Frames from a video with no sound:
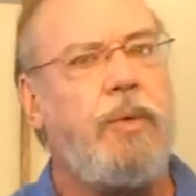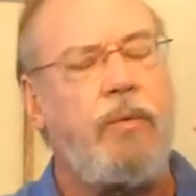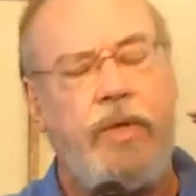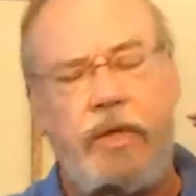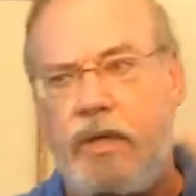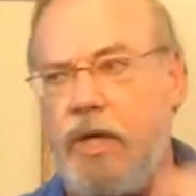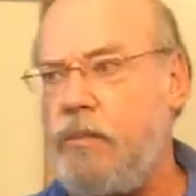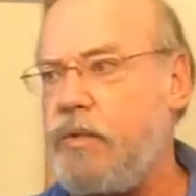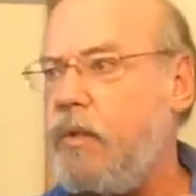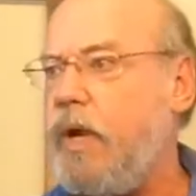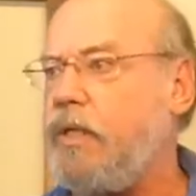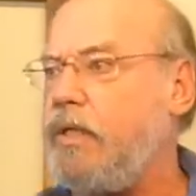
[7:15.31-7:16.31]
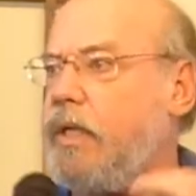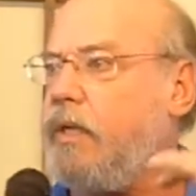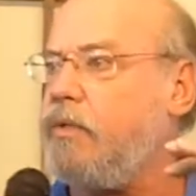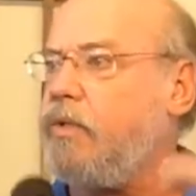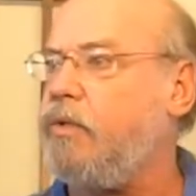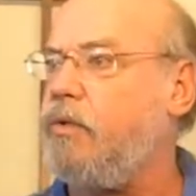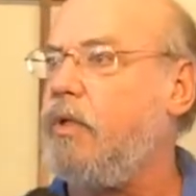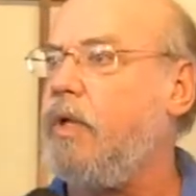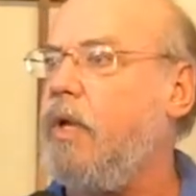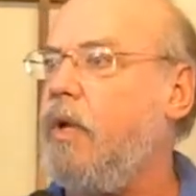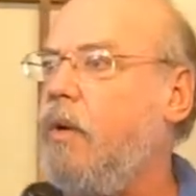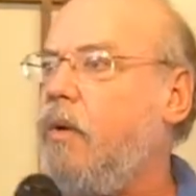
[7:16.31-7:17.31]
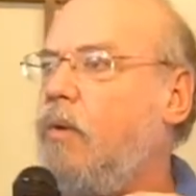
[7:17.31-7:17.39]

But when it comes right down to it,